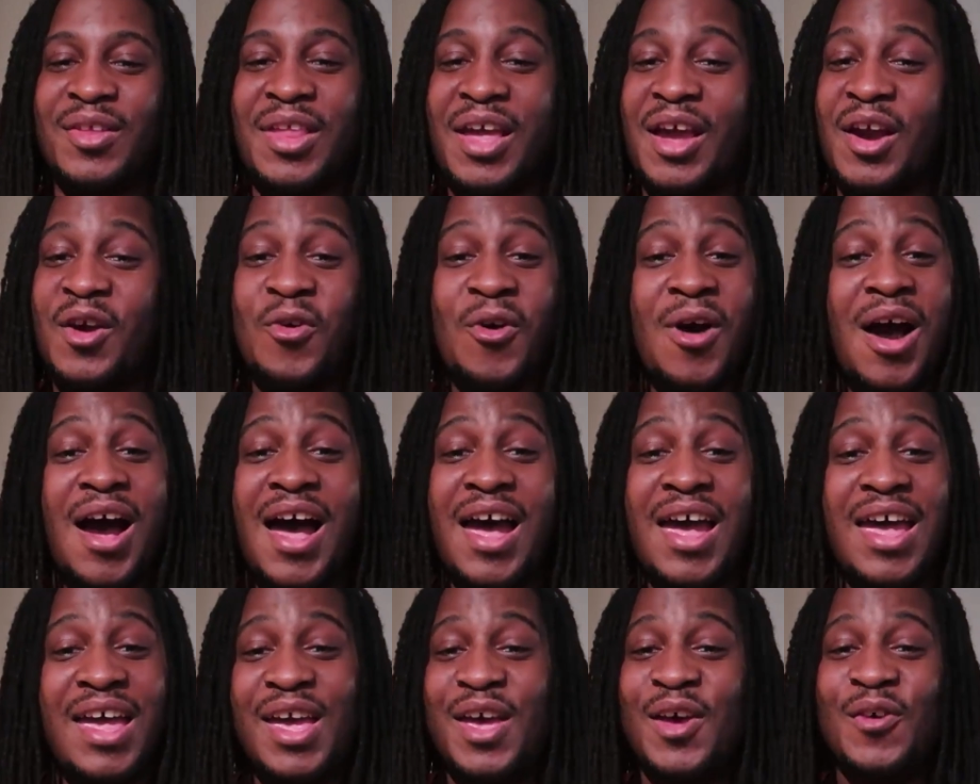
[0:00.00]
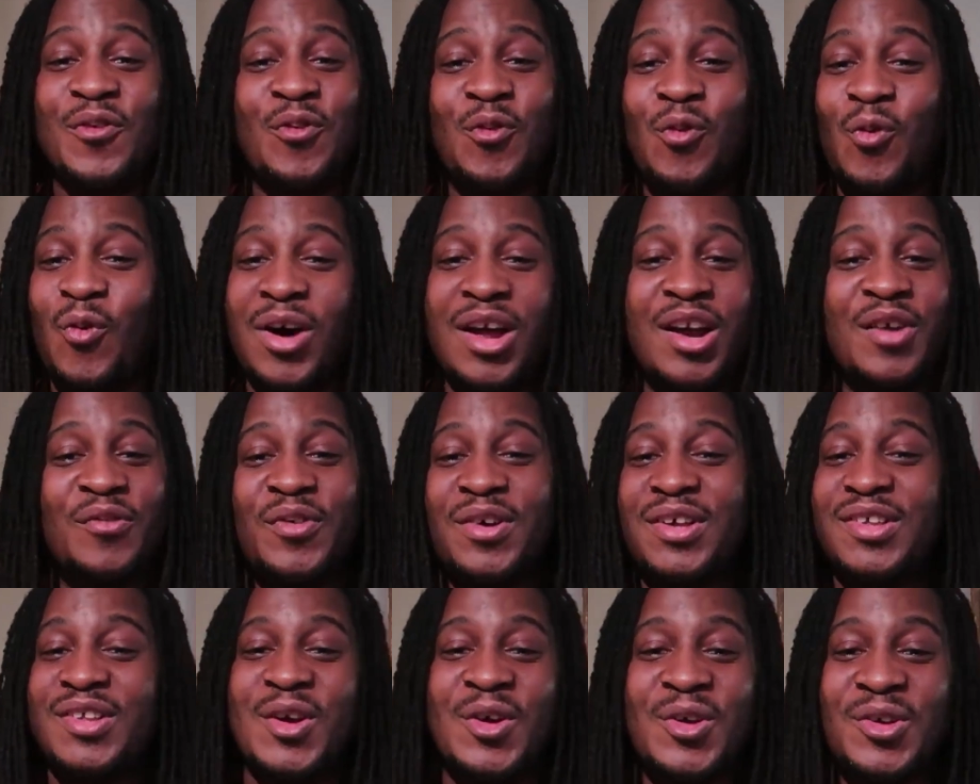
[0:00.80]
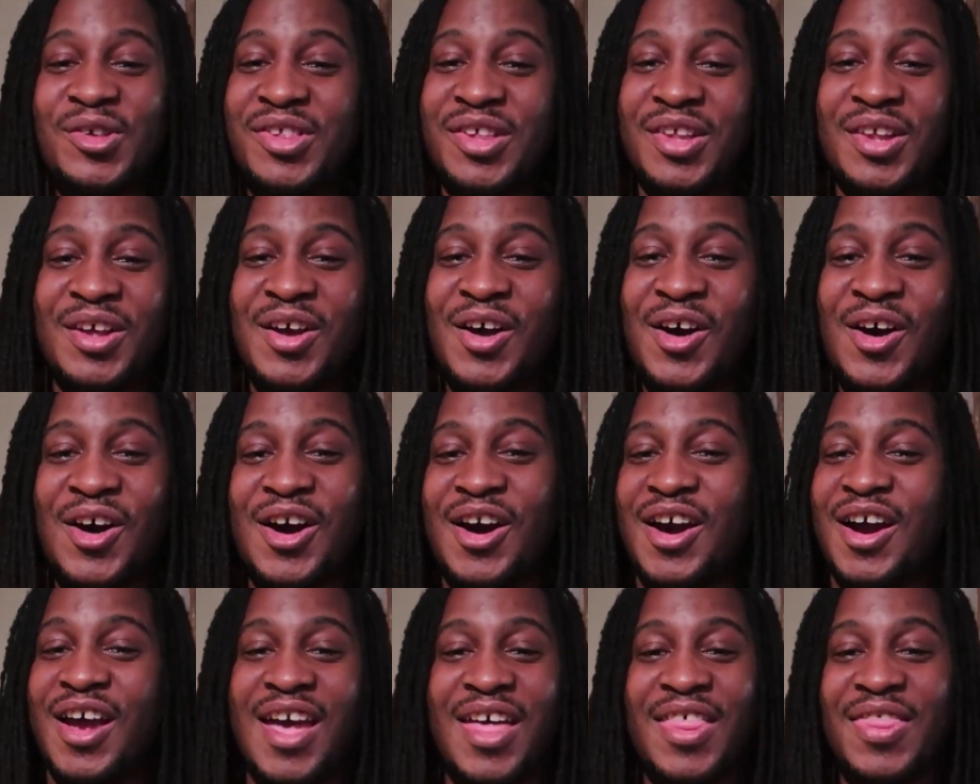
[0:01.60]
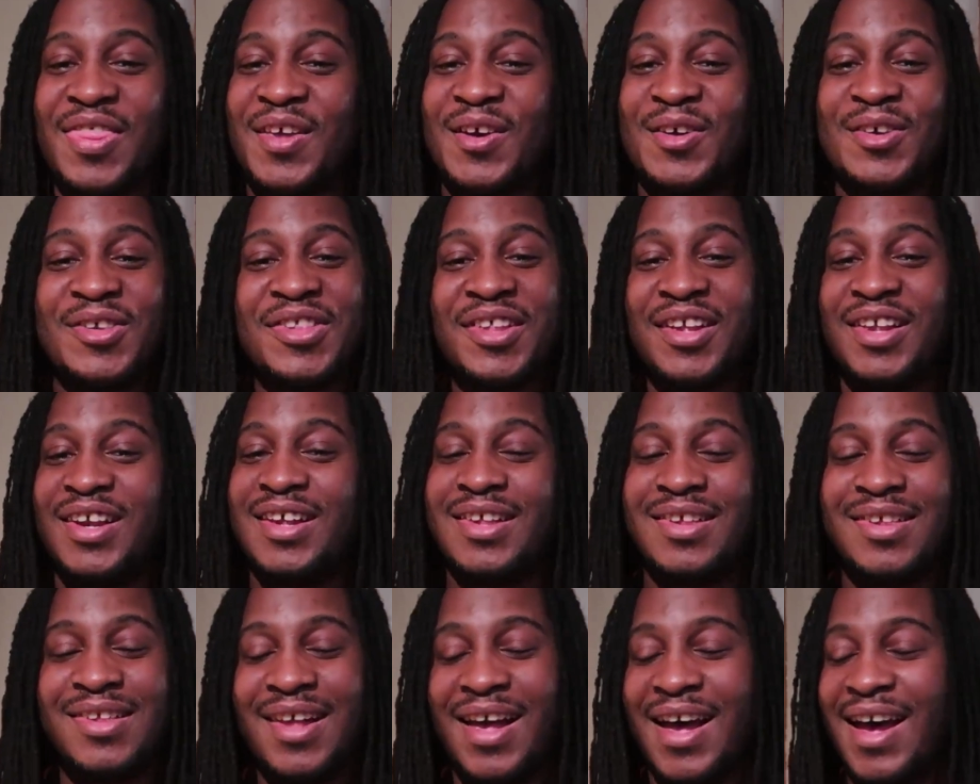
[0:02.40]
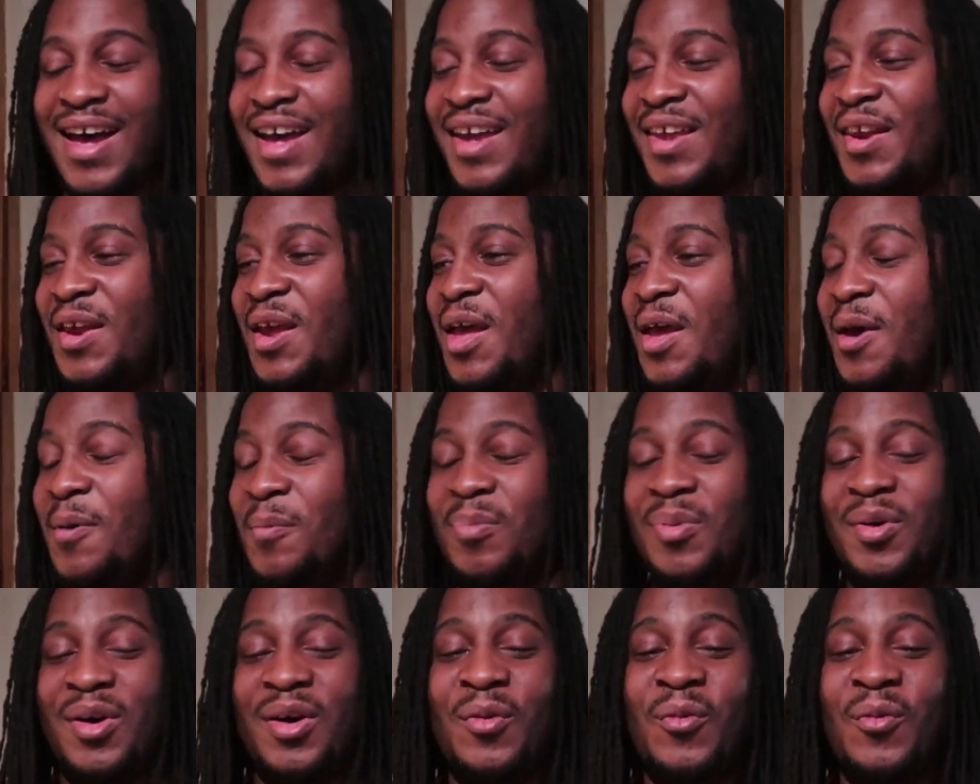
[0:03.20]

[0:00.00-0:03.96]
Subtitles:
they cry if one of us goes to the car and they're still inside. But